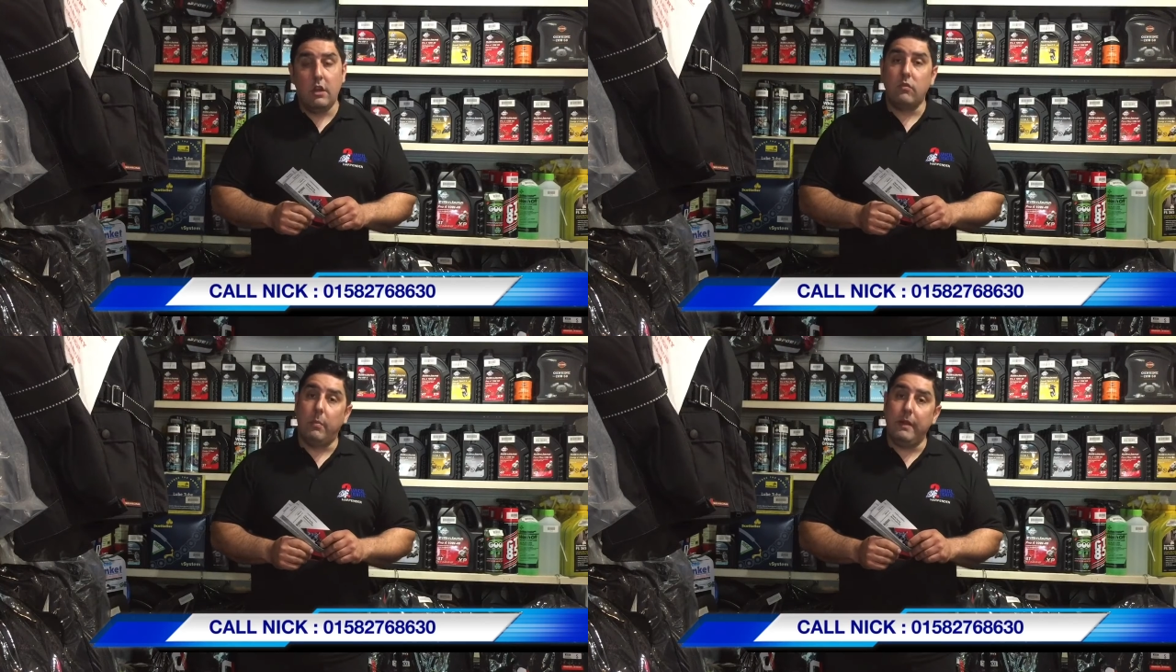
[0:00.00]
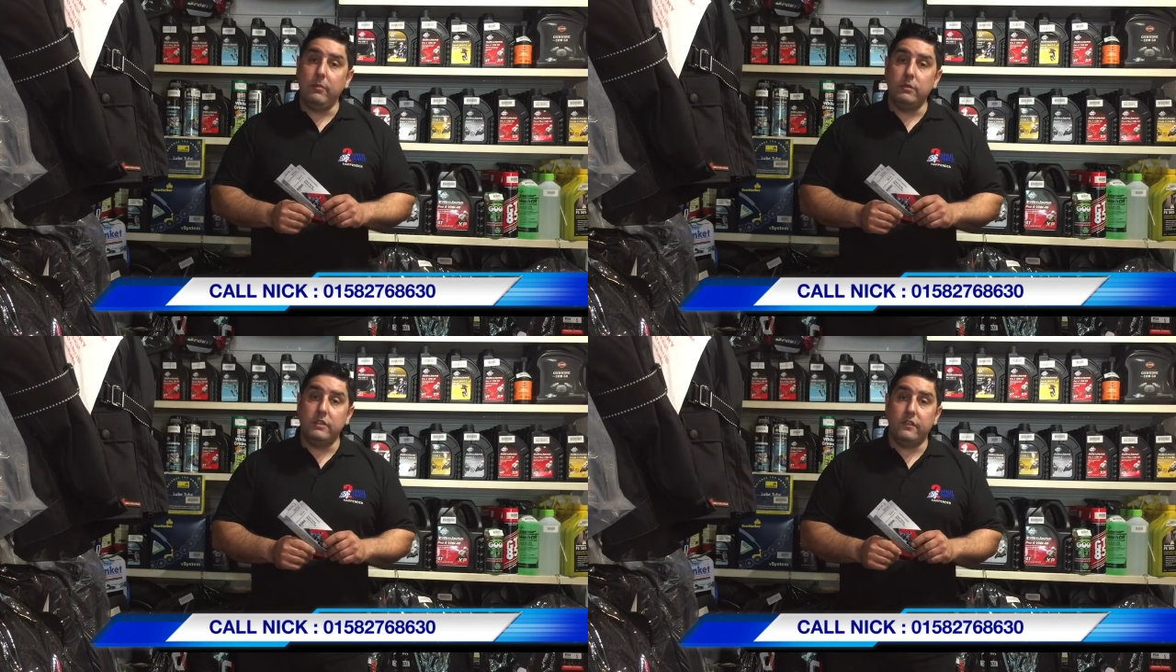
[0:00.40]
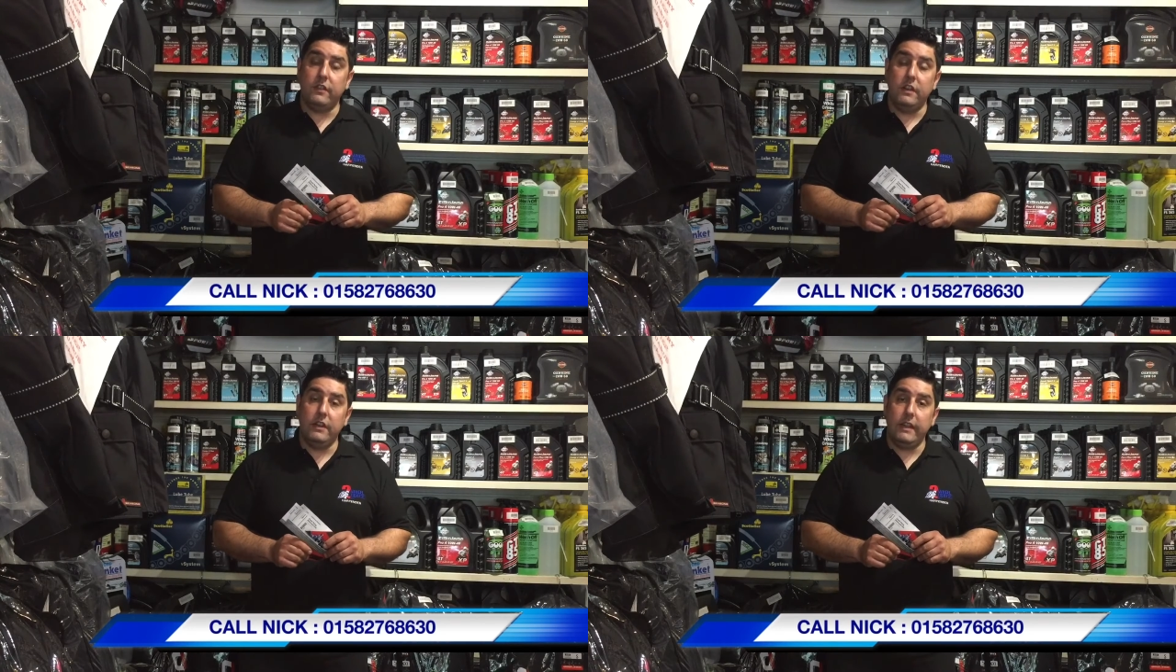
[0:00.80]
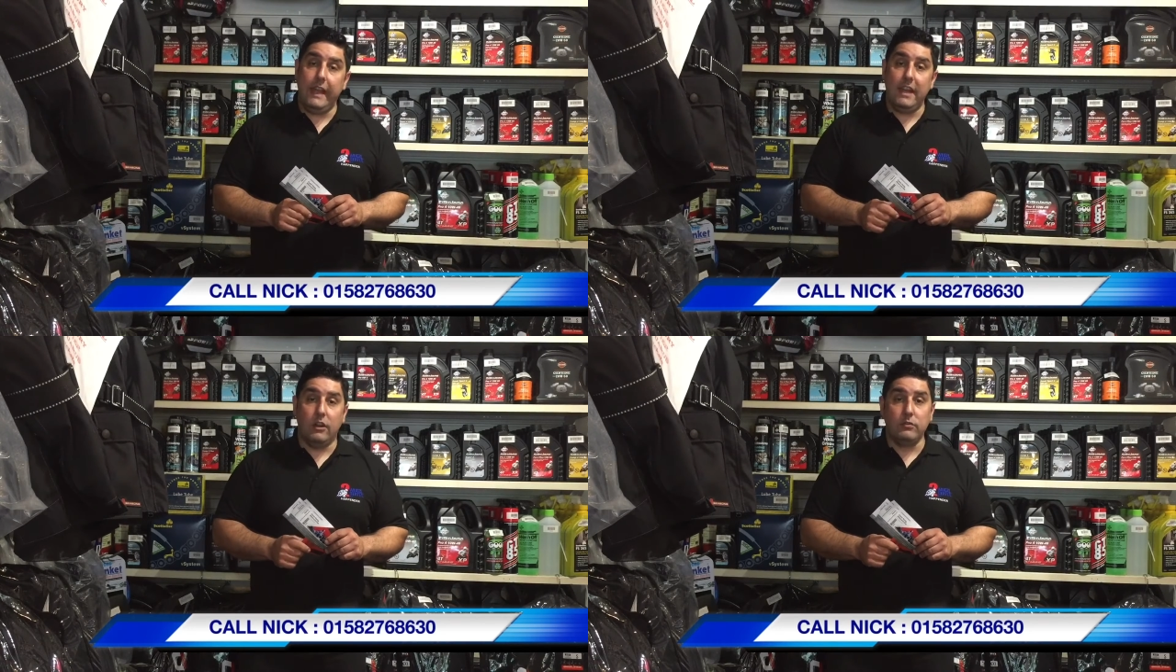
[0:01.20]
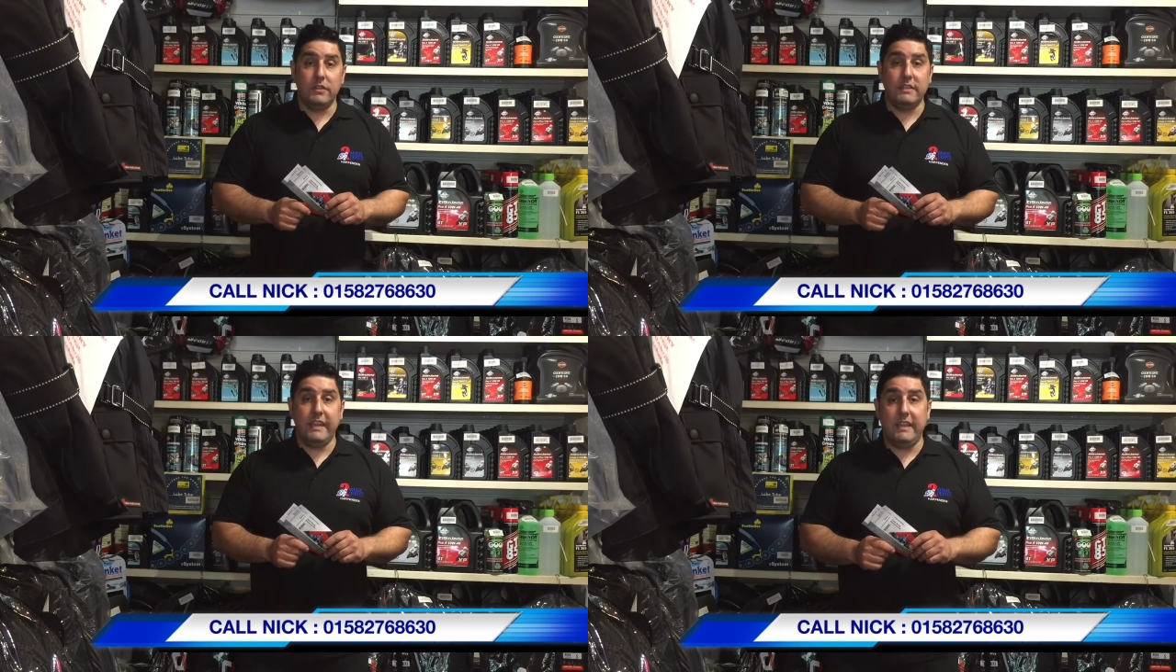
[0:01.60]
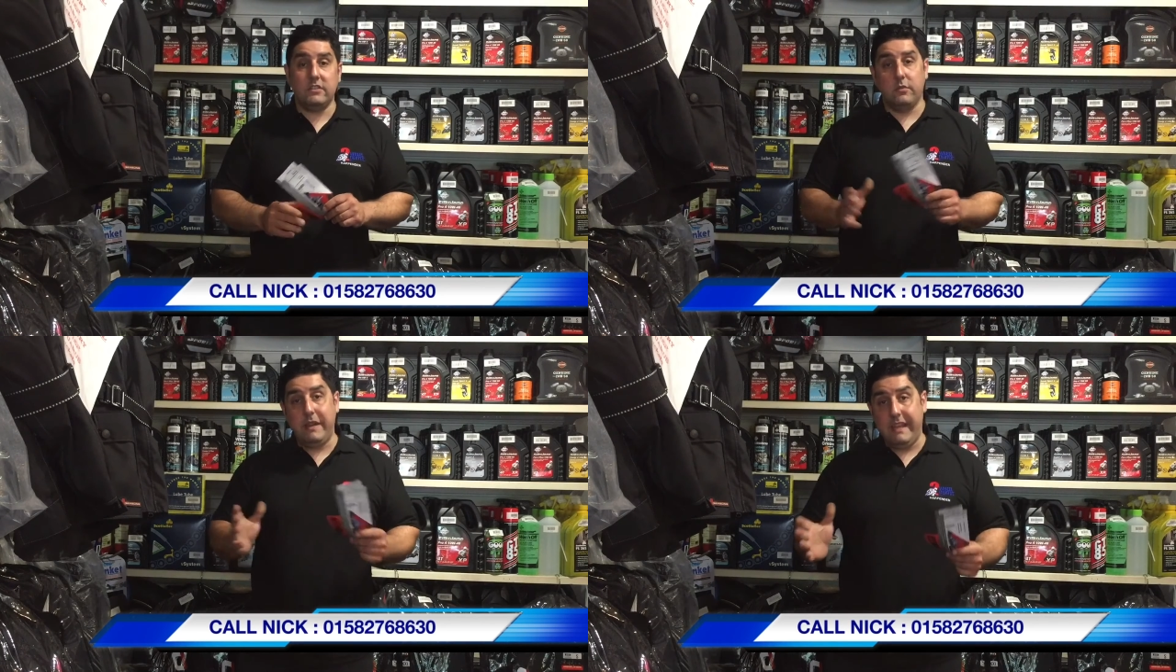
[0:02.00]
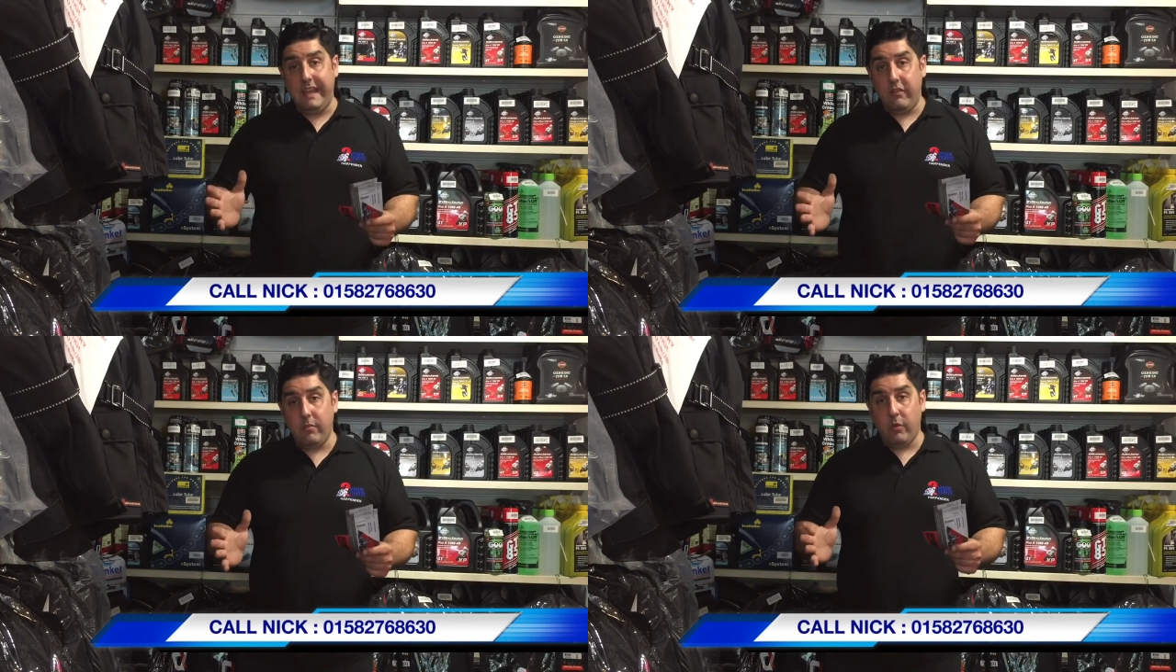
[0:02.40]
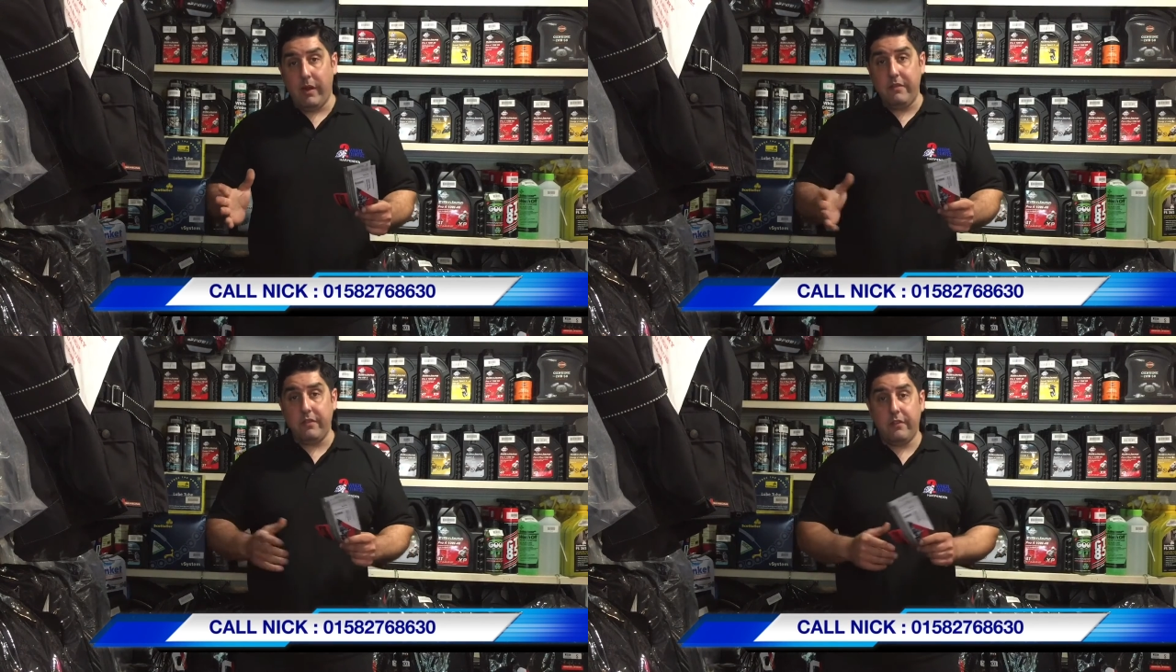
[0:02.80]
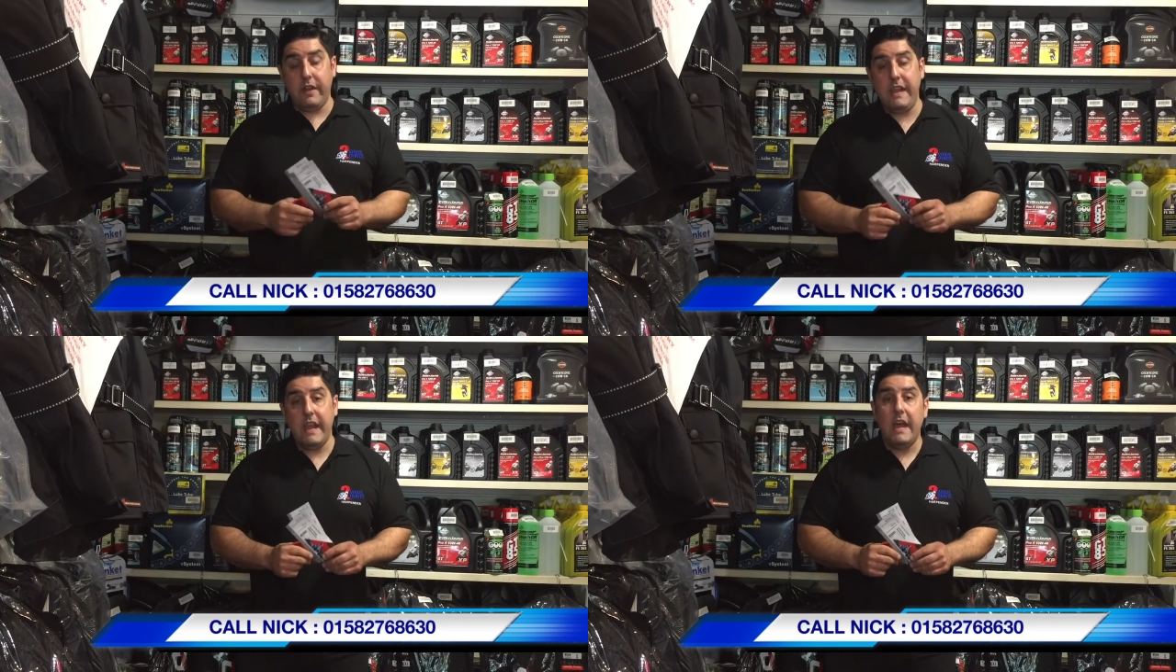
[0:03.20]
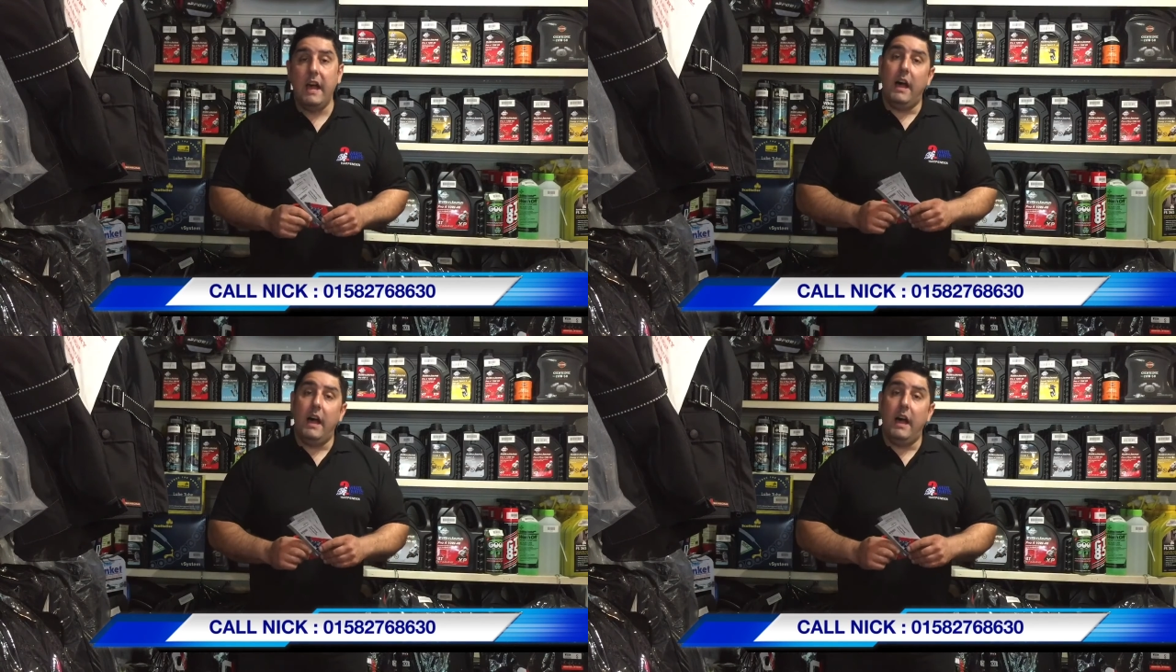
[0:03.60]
Rob Edwards for getting hold of the tickets so we can give them away for free.